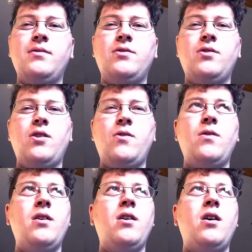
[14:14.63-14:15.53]
So
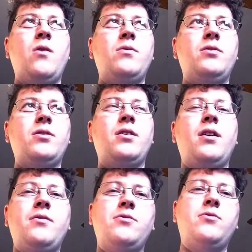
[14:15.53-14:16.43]
I wanted to look at
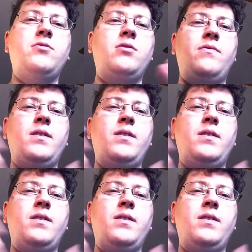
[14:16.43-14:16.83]
other sources of